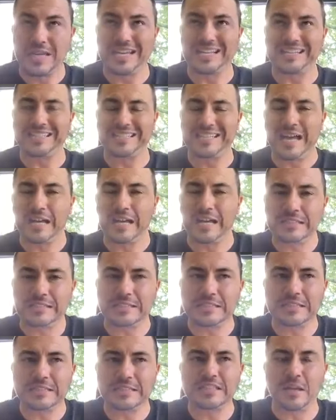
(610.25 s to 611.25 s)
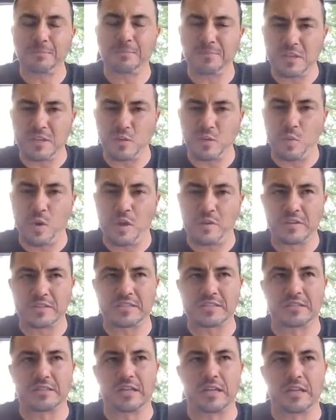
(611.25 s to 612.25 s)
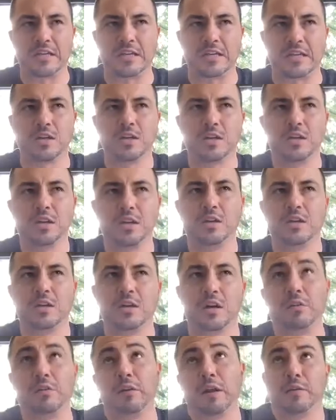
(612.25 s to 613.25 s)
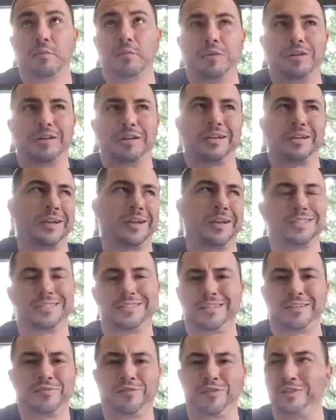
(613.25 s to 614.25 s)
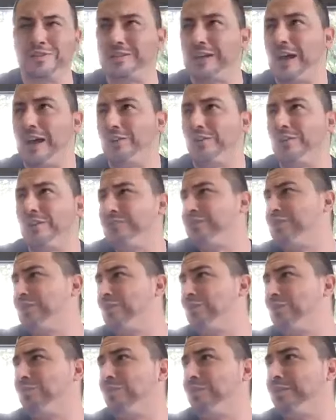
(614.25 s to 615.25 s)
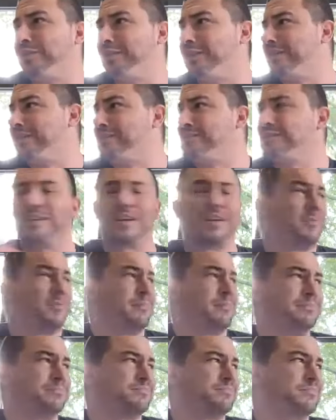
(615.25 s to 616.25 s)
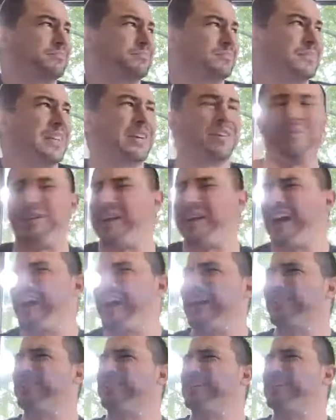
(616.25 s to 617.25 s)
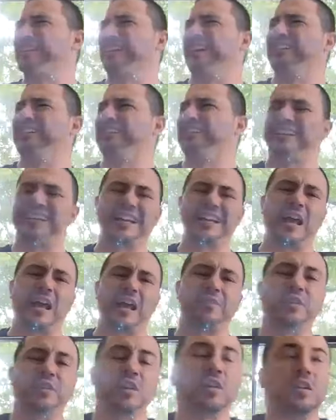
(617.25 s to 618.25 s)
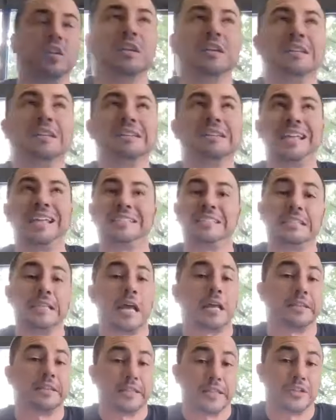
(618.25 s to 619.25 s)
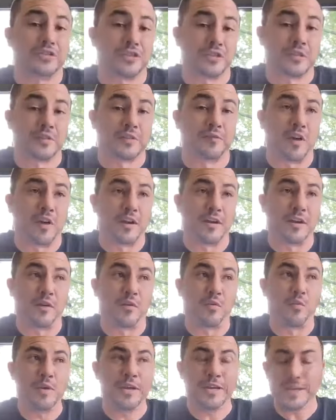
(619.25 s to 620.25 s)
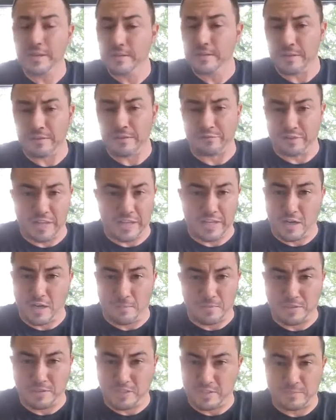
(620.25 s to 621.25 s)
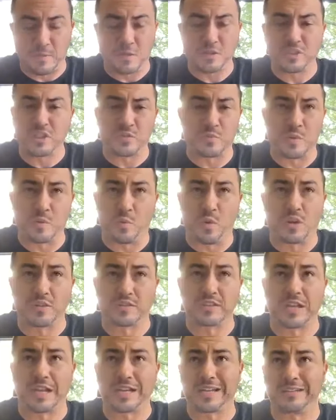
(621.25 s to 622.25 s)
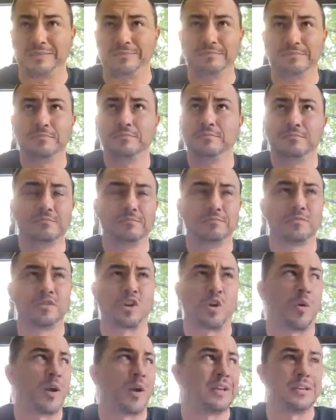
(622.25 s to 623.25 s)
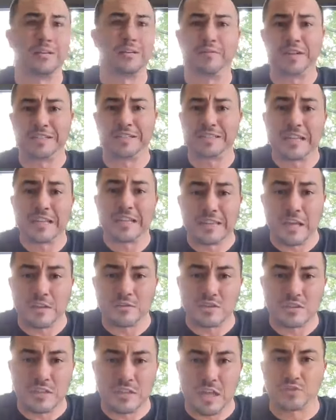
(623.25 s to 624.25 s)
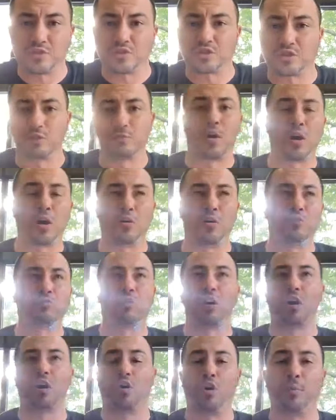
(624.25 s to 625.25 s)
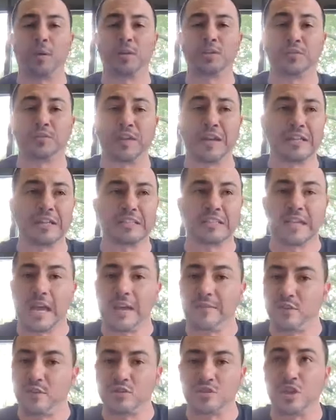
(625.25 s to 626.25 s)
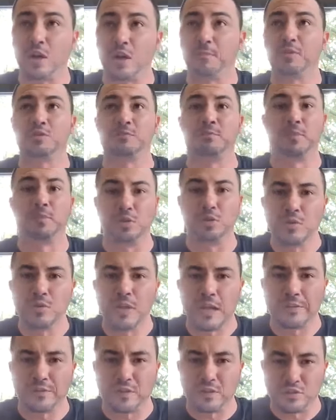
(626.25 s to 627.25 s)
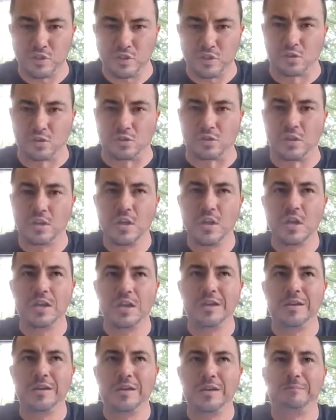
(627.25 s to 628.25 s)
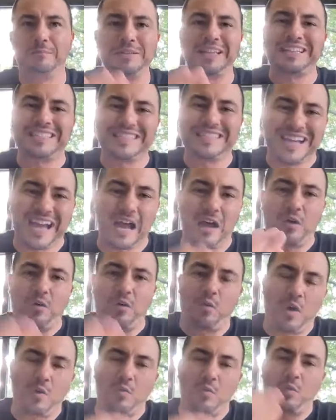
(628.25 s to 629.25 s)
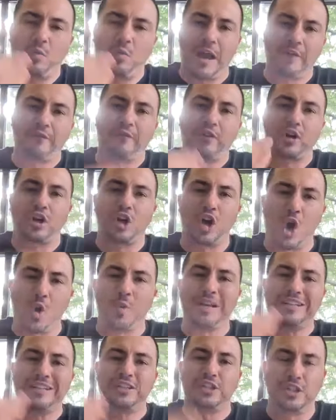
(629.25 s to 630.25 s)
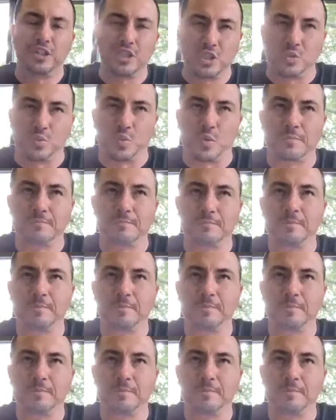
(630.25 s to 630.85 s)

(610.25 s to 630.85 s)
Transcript: It's not something where it's like, all right, well, I got this thing for a dollar. I don't even know what it is. Um, yeah, but I, I don't need that. Like, get out of here. That's not the interest of Rhino. We can inflate numbers as much as we want. I could go ahead and invest $10,000 tomorrow, run a whole bunch of ads, and have those numbers balloon out of control. But that's not what we're ever going to do.